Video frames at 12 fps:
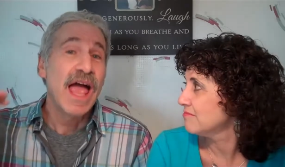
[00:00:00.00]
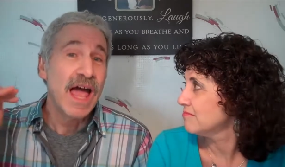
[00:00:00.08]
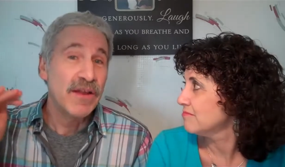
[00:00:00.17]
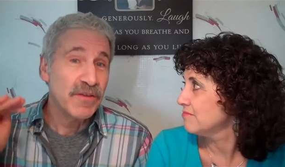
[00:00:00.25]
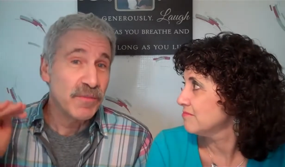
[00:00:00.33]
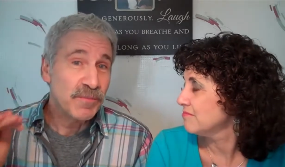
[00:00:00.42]

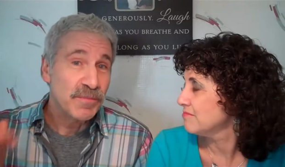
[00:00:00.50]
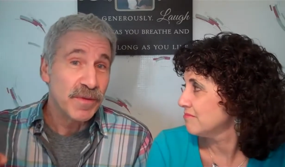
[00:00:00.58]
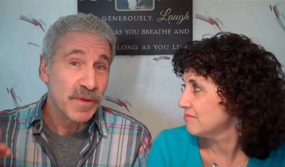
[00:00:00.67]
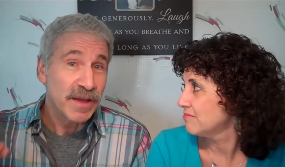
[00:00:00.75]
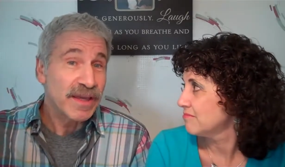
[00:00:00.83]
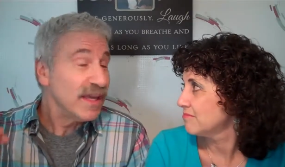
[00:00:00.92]
Speaker 1: And the,
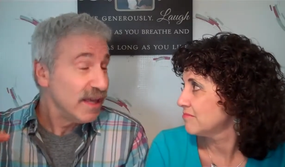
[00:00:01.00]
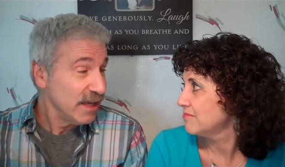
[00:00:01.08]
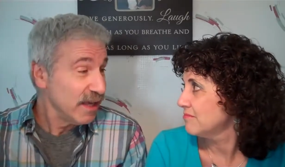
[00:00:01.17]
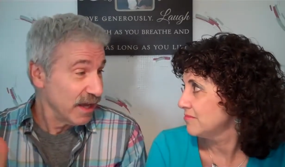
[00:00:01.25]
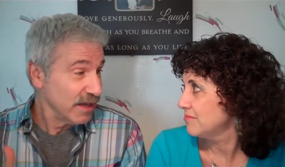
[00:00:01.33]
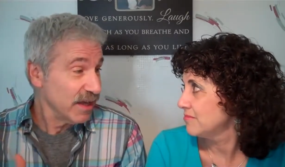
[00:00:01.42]
the
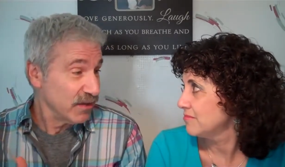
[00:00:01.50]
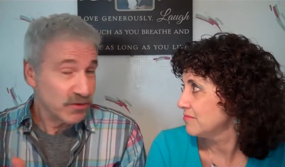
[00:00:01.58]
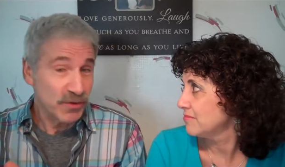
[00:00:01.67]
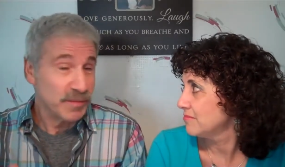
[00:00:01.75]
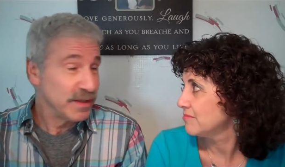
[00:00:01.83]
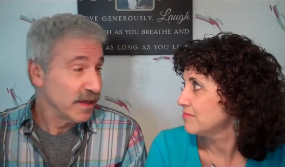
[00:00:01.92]
key, I guess,
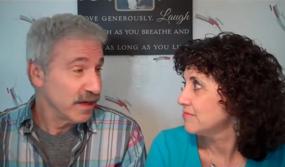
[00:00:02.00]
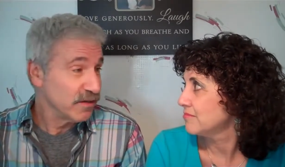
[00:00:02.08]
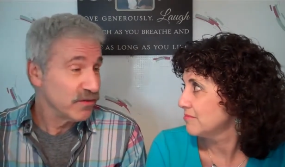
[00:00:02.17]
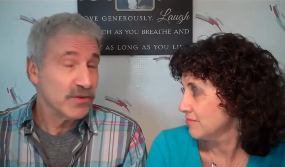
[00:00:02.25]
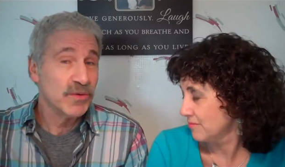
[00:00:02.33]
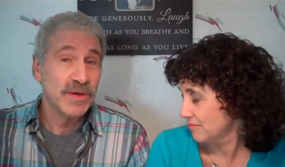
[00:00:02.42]
you'll be getting
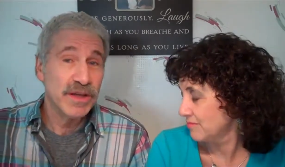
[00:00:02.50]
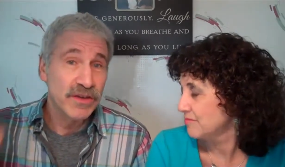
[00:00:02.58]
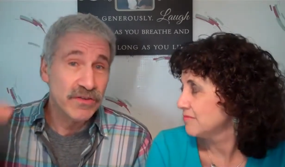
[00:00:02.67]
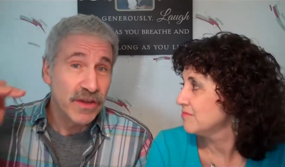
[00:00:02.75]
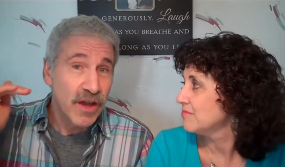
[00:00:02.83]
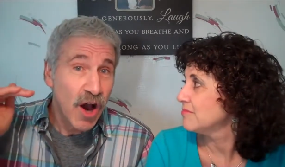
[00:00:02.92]
to
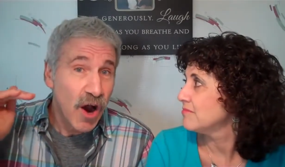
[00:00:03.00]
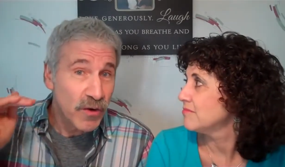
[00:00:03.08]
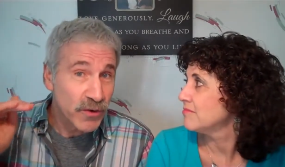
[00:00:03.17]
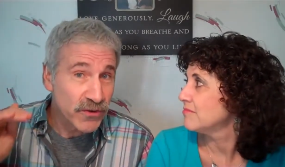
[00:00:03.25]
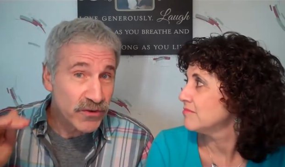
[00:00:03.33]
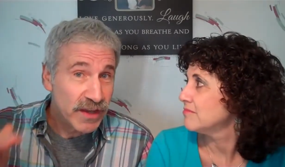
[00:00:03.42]
is
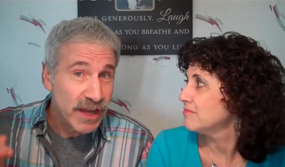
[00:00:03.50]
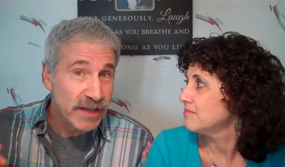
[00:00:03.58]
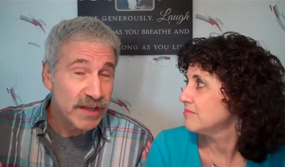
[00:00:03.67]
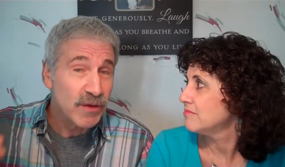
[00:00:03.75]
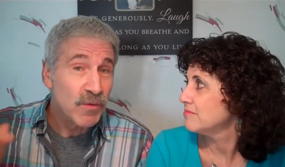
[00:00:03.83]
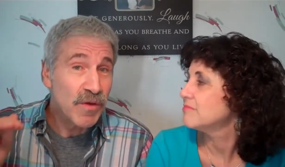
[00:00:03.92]

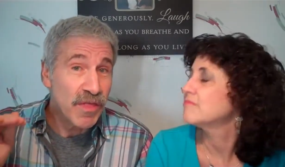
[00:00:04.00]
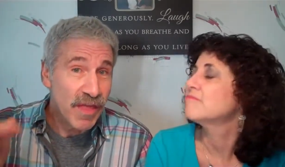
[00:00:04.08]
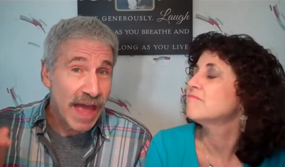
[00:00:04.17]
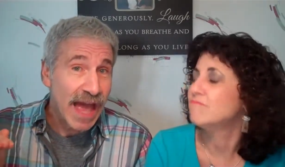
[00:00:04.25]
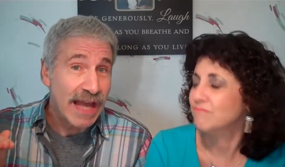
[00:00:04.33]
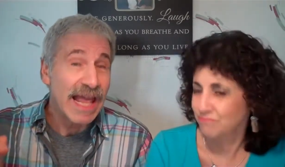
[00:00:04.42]
understanding
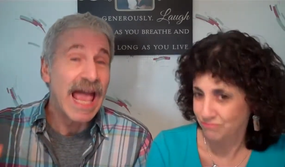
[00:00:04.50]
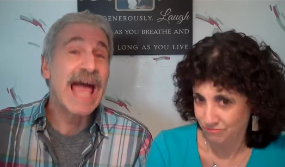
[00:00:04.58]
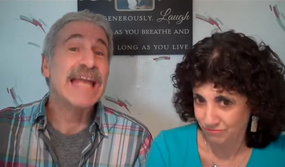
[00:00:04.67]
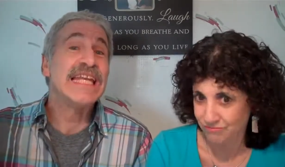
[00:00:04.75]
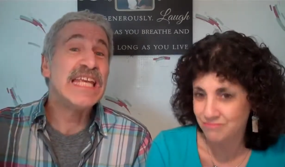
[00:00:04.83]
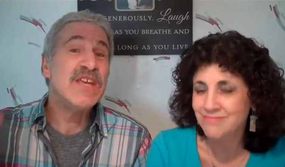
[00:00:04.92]
that
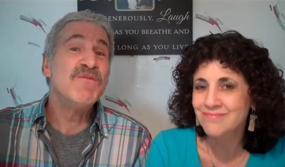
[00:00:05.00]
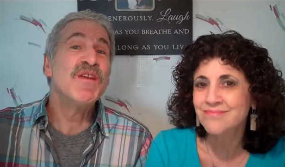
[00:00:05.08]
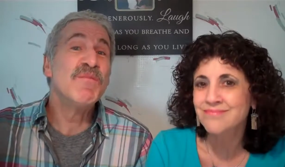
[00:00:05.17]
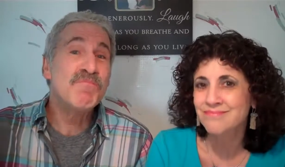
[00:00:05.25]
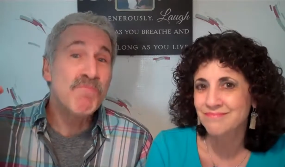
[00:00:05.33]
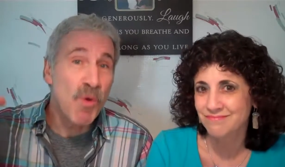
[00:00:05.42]
and
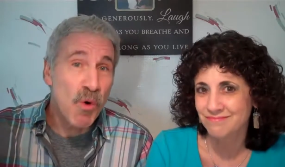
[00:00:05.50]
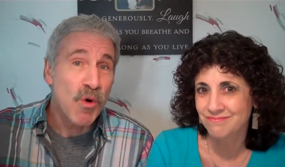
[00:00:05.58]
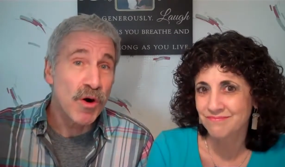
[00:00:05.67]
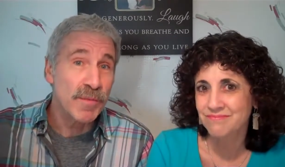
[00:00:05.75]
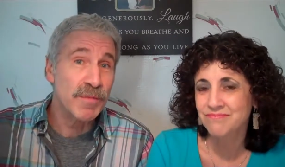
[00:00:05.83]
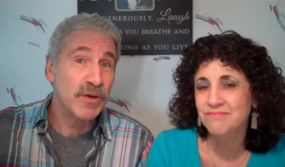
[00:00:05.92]
even
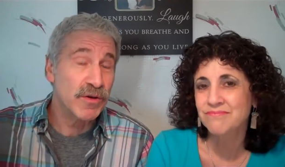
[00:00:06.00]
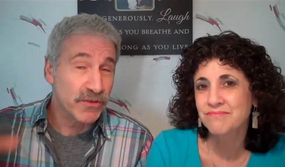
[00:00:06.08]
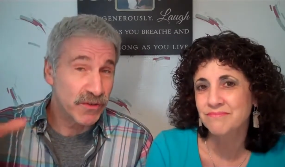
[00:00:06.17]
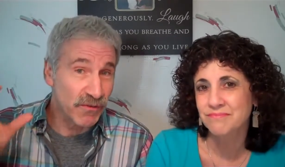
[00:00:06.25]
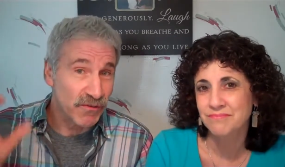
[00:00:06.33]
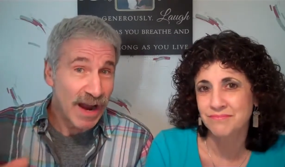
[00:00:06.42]
more because
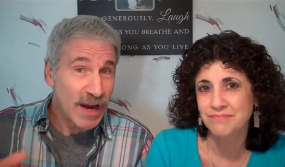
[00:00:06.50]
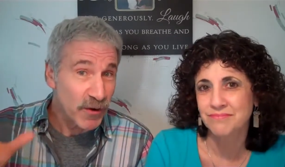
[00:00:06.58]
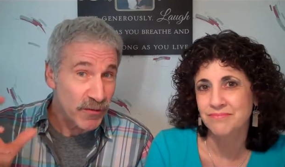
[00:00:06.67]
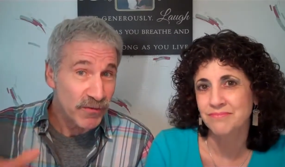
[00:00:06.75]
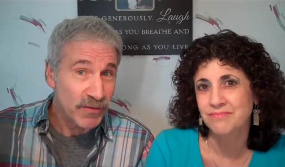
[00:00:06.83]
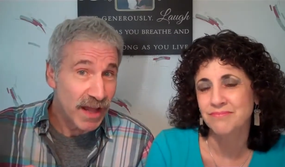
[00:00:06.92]
the fight or
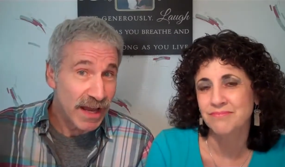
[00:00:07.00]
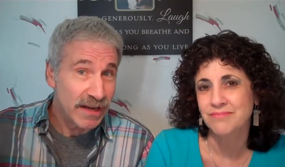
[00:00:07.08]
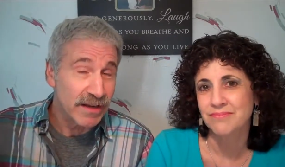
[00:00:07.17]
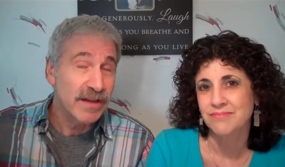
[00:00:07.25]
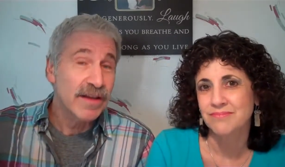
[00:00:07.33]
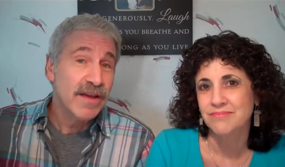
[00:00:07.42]

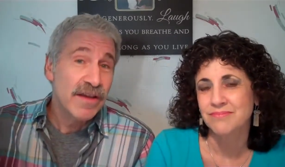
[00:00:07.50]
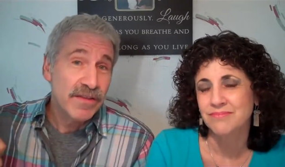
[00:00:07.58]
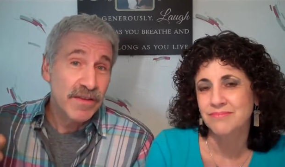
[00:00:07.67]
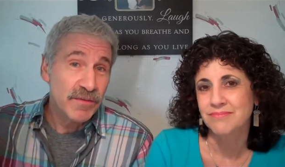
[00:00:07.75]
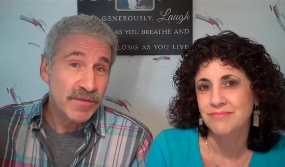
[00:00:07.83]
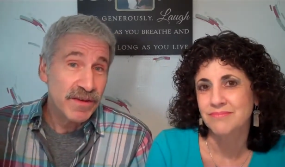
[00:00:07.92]
flight,
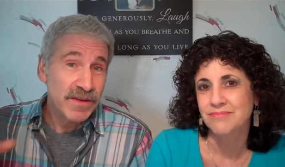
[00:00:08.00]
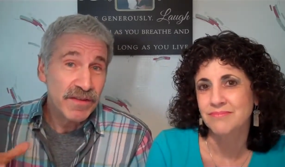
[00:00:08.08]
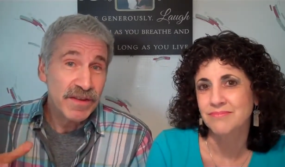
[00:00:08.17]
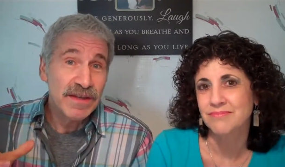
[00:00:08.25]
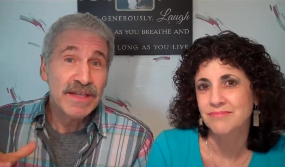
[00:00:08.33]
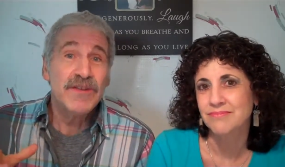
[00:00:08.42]
the, the,
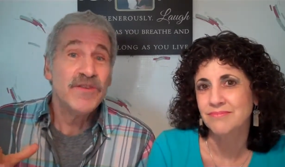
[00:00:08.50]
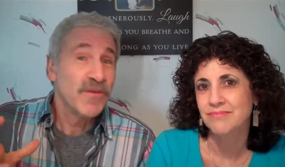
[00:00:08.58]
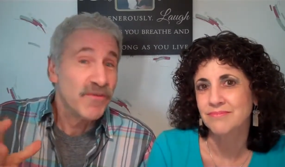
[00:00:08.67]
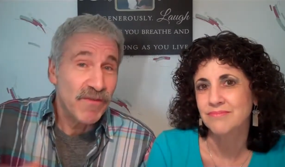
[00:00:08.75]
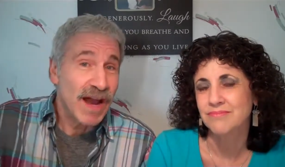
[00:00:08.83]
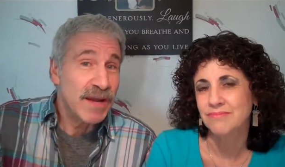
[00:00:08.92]
the need to
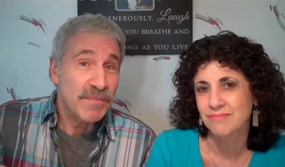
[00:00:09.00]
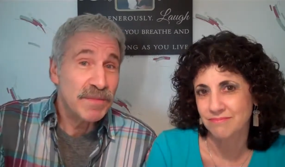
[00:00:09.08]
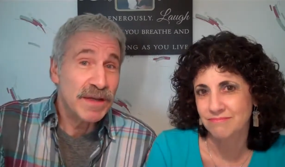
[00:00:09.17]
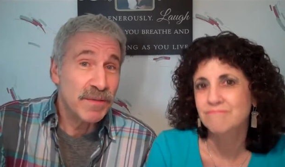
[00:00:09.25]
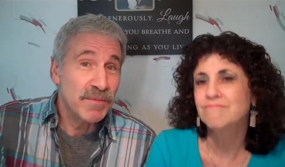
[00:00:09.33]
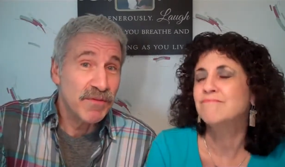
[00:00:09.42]
fight,
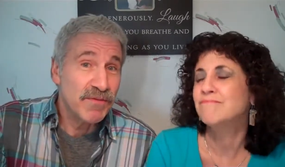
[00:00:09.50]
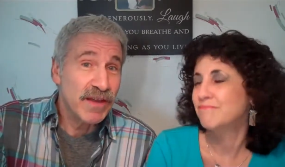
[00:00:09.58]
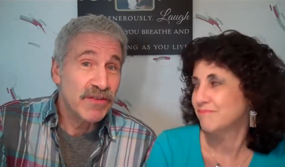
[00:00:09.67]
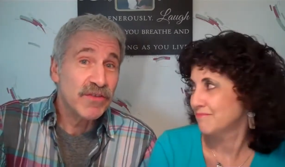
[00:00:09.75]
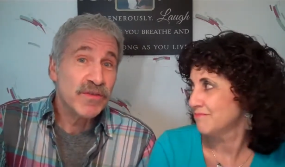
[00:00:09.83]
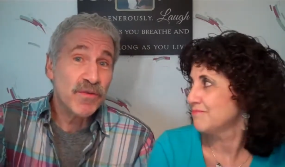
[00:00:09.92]
become
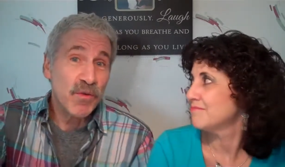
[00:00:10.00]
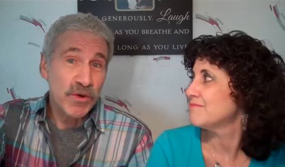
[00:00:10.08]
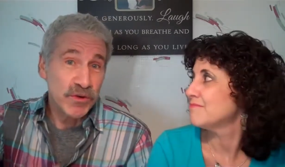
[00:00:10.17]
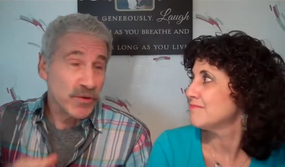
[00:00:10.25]
defensive, or